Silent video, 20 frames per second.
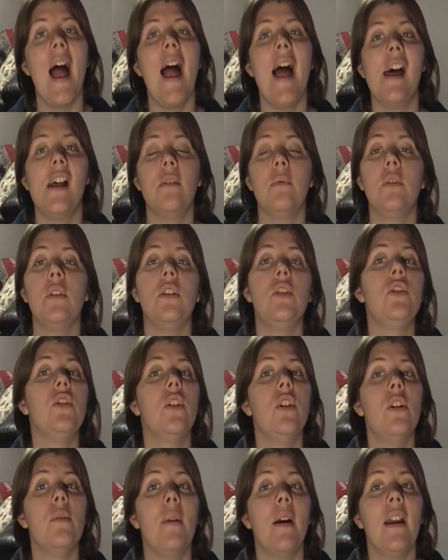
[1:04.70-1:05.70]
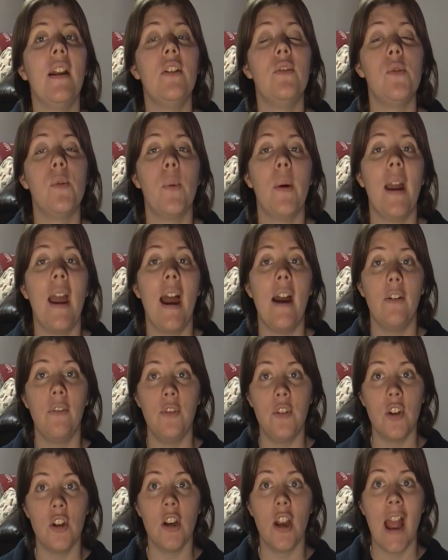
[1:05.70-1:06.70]
and I'm going to show you my entryway
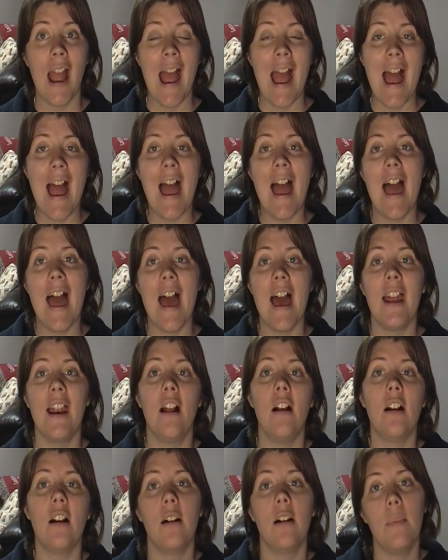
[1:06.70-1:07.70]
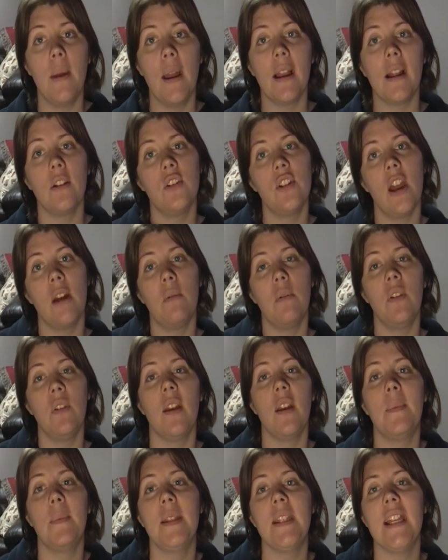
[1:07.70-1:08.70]
after, and I'll come back and chat with
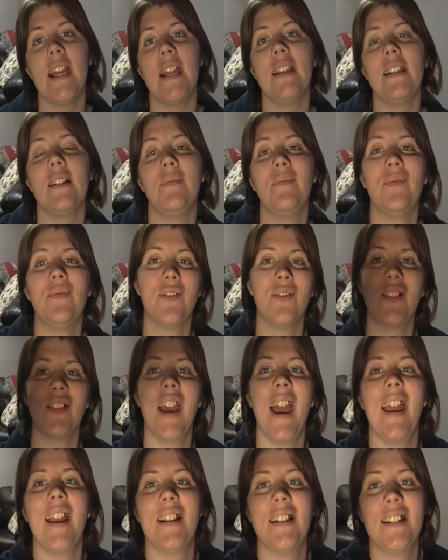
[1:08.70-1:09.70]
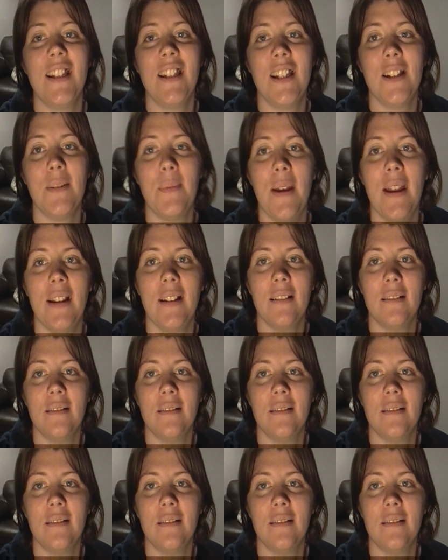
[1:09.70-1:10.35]
you up at the end. Okay, see you in a bit.